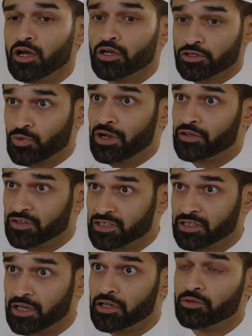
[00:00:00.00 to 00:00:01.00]
surrounding the
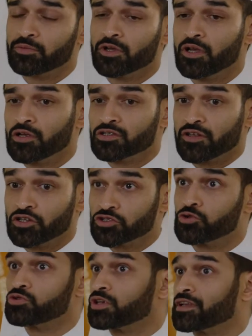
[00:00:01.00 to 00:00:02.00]
stadium, so that it's
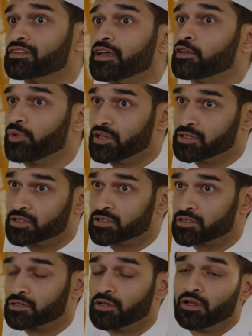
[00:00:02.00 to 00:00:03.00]
used on a daily basis.